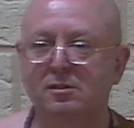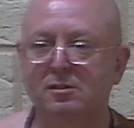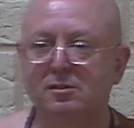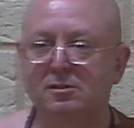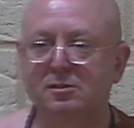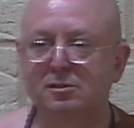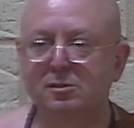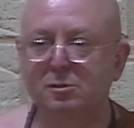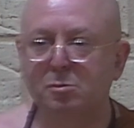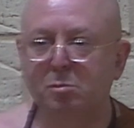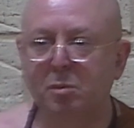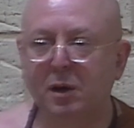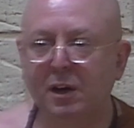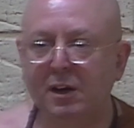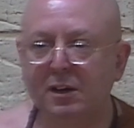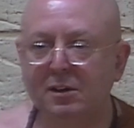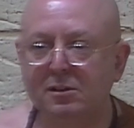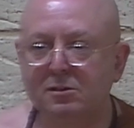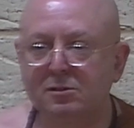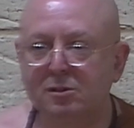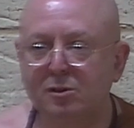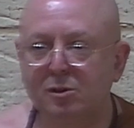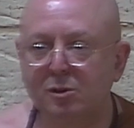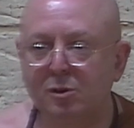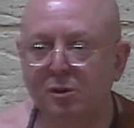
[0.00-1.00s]

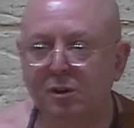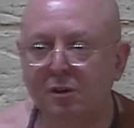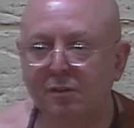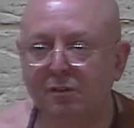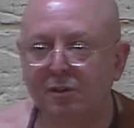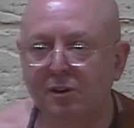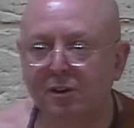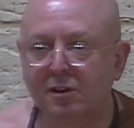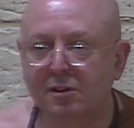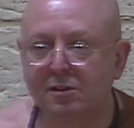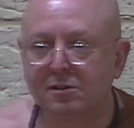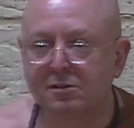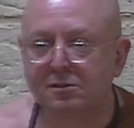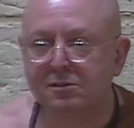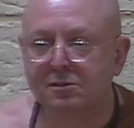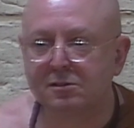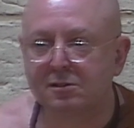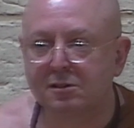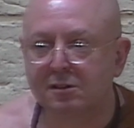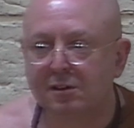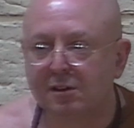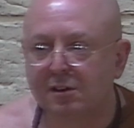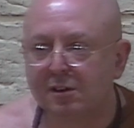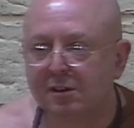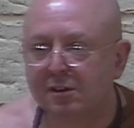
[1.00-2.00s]
Space, the universe,
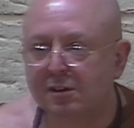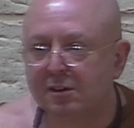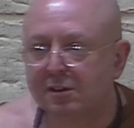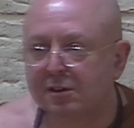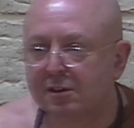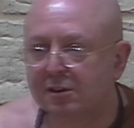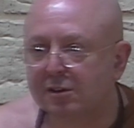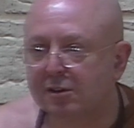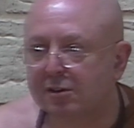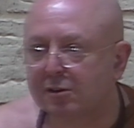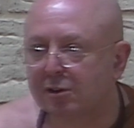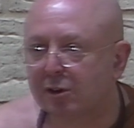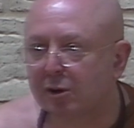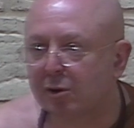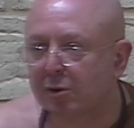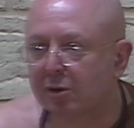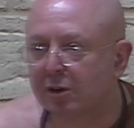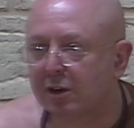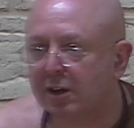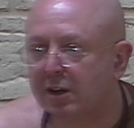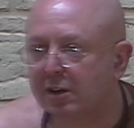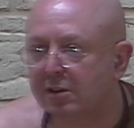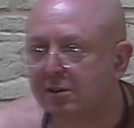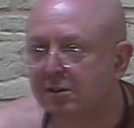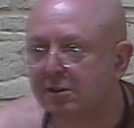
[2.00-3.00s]
is
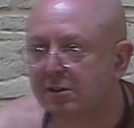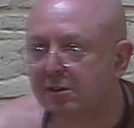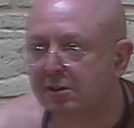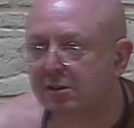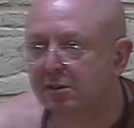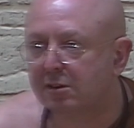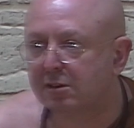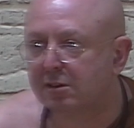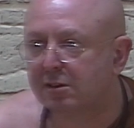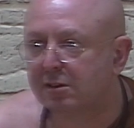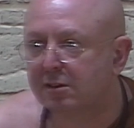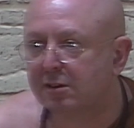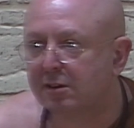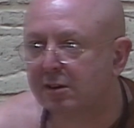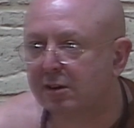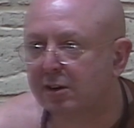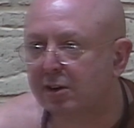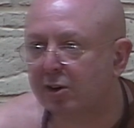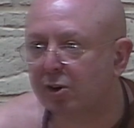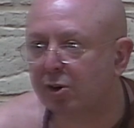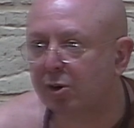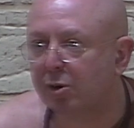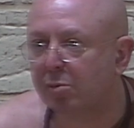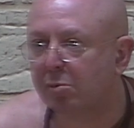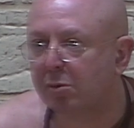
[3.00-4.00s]
located
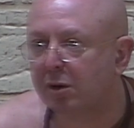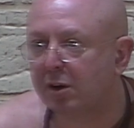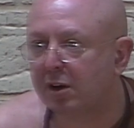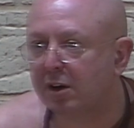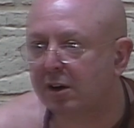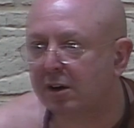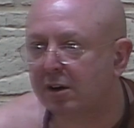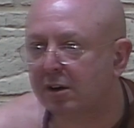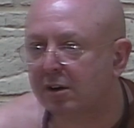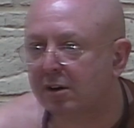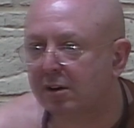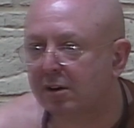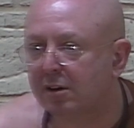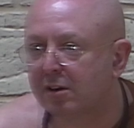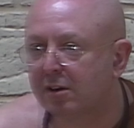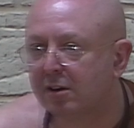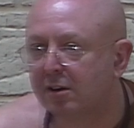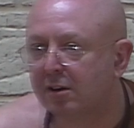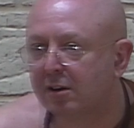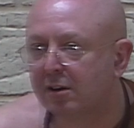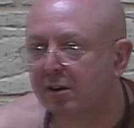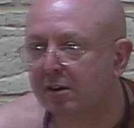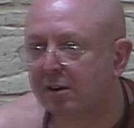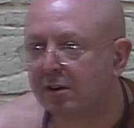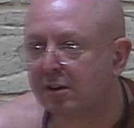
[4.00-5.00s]
in your mind.
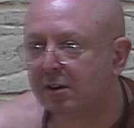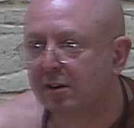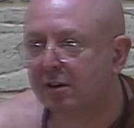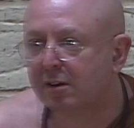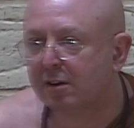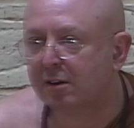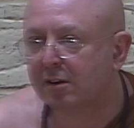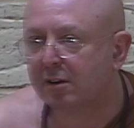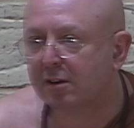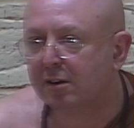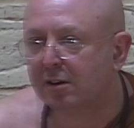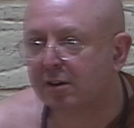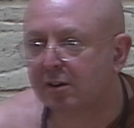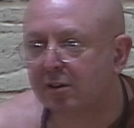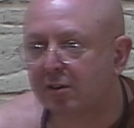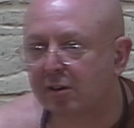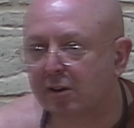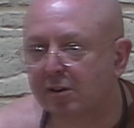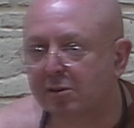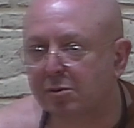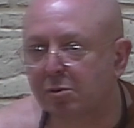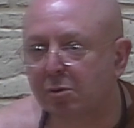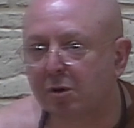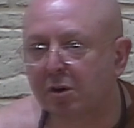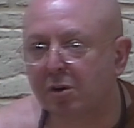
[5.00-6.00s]

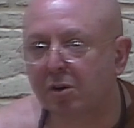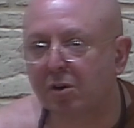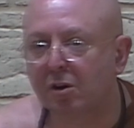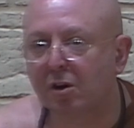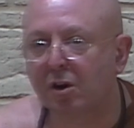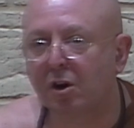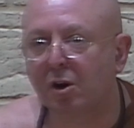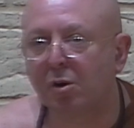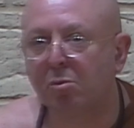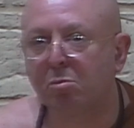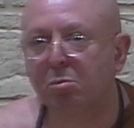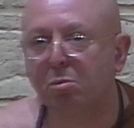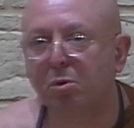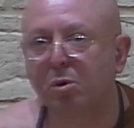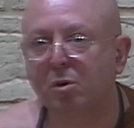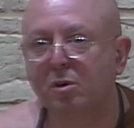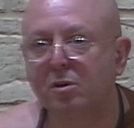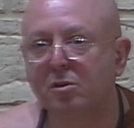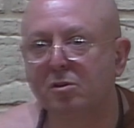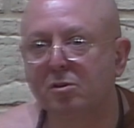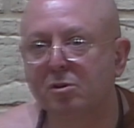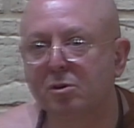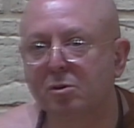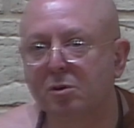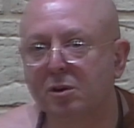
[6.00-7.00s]
That's why you can't
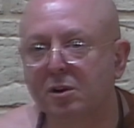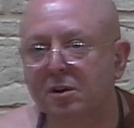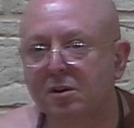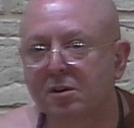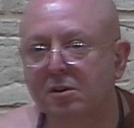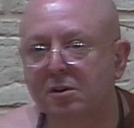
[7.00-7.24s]
point to it.